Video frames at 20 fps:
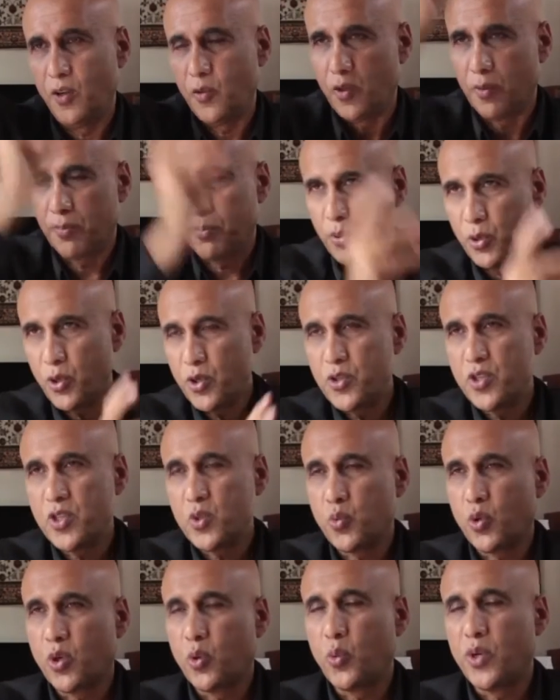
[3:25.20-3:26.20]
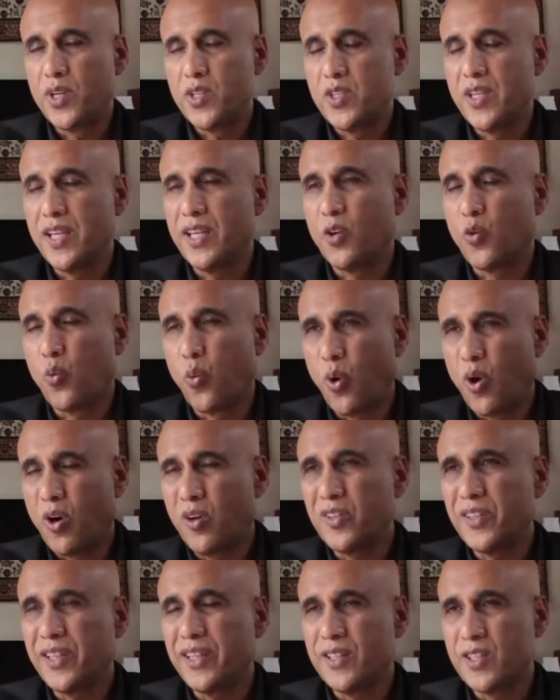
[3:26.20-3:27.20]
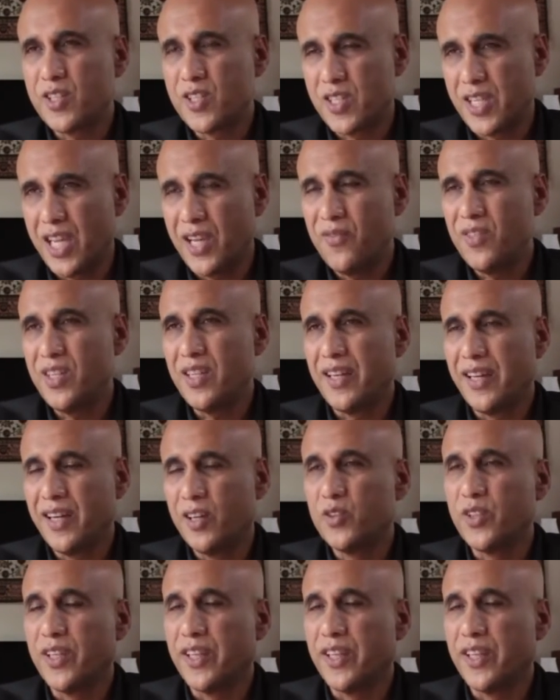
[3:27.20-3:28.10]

The push is where we have seen quality and safety and health